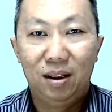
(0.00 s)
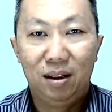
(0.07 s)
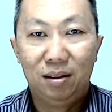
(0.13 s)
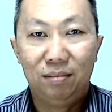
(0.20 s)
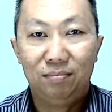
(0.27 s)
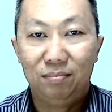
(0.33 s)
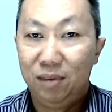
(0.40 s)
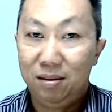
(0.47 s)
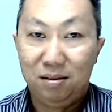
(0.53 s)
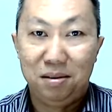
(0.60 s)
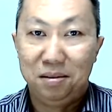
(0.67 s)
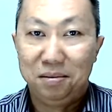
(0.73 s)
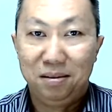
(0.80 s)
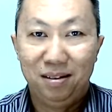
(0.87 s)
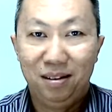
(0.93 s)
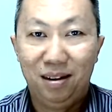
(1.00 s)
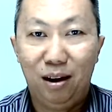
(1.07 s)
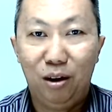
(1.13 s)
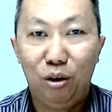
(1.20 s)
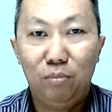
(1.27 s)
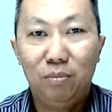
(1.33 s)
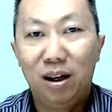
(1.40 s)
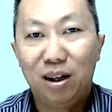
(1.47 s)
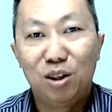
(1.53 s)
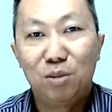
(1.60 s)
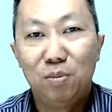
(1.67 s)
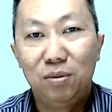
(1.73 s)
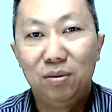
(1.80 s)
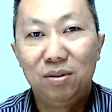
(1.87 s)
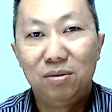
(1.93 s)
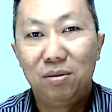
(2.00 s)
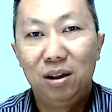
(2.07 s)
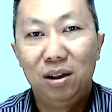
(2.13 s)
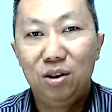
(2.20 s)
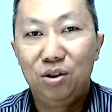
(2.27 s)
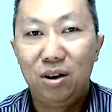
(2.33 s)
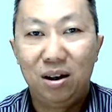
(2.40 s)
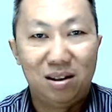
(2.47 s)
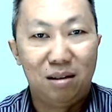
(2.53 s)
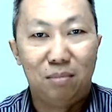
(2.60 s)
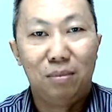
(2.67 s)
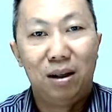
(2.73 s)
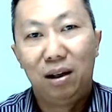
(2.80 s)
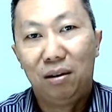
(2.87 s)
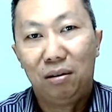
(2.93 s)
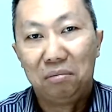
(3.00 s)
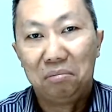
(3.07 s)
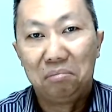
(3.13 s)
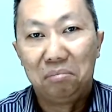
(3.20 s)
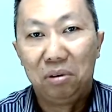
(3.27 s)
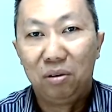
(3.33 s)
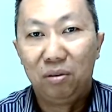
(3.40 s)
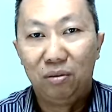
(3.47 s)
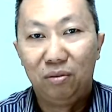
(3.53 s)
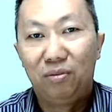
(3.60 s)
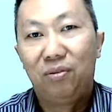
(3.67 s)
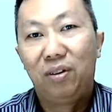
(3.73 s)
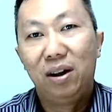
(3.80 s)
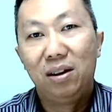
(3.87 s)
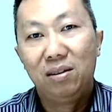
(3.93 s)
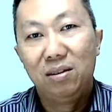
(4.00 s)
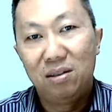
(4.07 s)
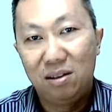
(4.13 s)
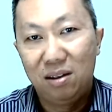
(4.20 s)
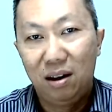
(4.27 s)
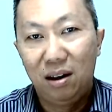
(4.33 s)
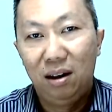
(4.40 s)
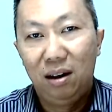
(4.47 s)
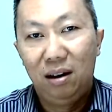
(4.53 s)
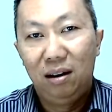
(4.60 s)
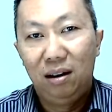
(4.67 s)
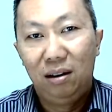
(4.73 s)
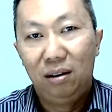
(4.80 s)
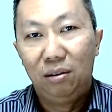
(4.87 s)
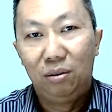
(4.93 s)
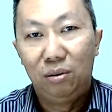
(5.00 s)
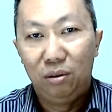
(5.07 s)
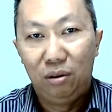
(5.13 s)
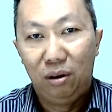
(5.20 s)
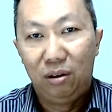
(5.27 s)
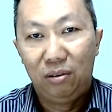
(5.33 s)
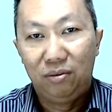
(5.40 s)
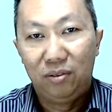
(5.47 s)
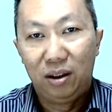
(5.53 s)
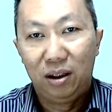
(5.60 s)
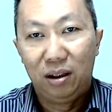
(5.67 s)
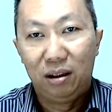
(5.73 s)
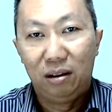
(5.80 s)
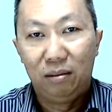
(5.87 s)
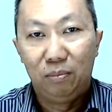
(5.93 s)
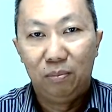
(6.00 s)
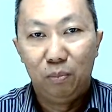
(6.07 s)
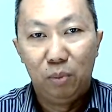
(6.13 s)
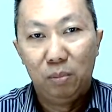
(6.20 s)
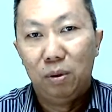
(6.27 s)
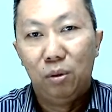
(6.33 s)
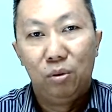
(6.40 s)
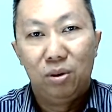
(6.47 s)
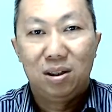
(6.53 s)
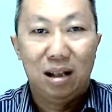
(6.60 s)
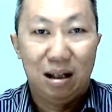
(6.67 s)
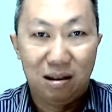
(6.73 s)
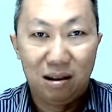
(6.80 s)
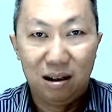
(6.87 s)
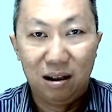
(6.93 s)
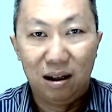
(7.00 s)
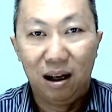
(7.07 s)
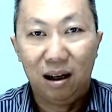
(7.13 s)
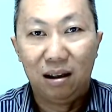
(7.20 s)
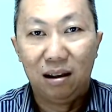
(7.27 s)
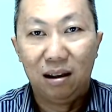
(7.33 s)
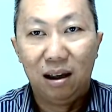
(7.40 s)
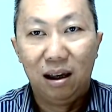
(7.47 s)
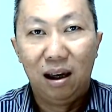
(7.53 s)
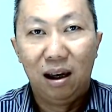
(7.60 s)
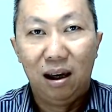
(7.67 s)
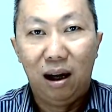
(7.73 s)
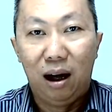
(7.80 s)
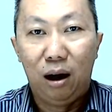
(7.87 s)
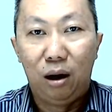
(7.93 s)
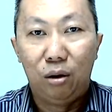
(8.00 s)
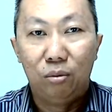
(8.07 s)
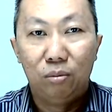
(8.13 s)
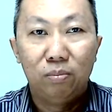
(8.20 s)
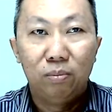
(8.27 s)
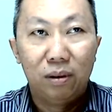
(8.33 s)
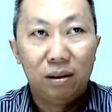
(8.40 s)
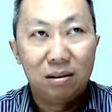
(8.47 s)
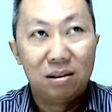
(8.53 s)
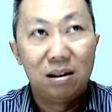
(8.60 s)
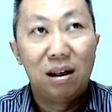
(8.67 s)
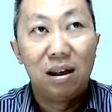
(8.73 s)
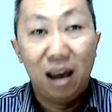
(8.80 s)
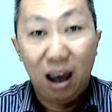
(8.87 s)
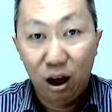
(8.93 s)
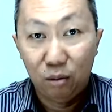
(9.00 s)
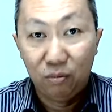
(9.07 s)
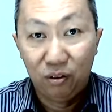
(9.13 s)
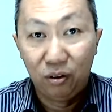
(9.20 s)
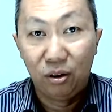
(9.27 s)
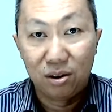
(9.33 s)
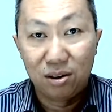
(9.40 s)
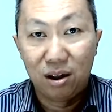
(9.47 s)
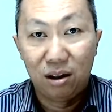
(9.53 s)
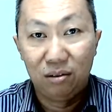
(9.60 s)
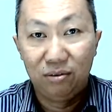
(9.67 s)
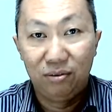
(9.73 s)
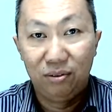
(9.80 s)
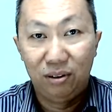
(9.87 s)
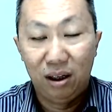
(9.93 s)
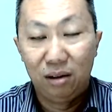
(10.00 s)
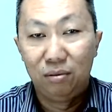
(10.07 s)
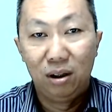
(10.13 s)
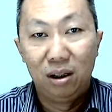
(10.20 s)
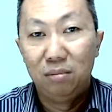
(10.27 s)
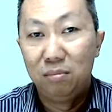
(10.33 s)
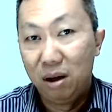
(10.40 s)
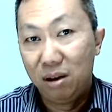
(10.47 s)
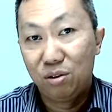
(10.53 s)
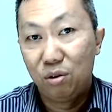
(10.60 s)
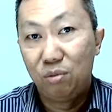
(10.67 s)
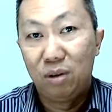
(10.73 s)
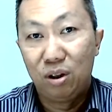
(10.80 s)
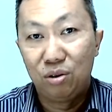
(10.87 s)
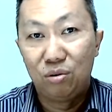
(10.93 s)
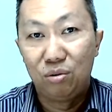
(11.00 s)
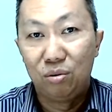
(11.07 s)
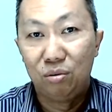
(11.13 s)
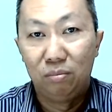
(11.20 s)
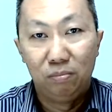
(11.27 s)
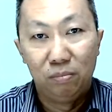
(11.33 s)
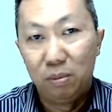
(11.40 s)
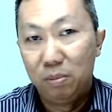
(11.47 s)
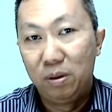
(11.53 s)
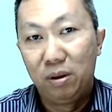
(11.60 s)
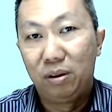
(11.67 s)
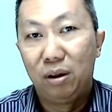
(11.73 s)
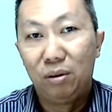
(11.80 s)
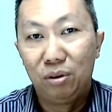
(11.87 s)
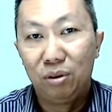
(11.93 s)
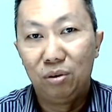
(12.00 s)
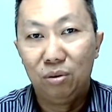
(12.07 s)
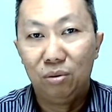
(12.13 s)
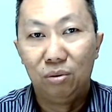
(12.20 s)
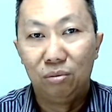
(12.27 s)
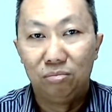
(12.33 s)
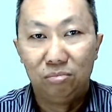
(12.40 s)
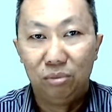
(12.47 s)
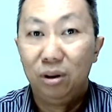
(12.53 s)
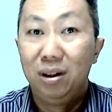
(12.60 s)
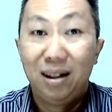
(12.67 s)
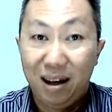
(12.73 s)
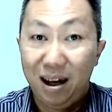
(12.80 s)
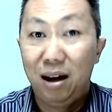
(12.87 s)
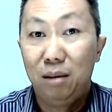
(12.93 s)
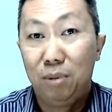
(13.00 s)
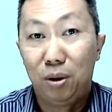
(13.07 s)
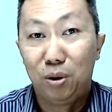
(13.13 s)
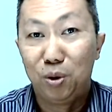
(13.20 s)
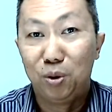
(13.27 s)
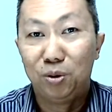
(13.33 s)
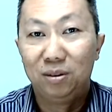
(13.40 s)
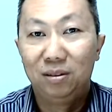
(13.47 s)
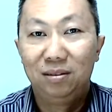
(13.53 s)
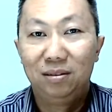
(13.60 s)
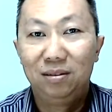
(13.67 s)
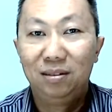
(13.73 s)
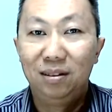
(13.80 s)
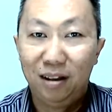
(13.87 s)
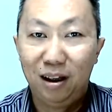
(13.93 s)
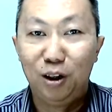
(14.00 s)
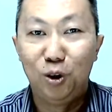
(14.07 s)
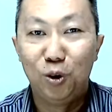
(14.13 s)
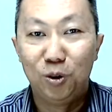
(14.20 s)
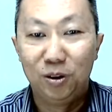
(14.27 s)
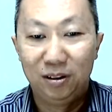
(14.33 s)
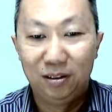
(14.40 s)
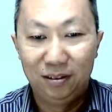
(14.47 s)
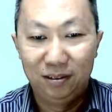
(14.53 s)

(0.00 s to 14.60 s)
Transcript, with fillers: And that's it. I hope my experience really shed some light on you know friends, you know, of uh, people who stutter and how seeking help for yourself can really mean so much to people around you who really care about you. Thank you.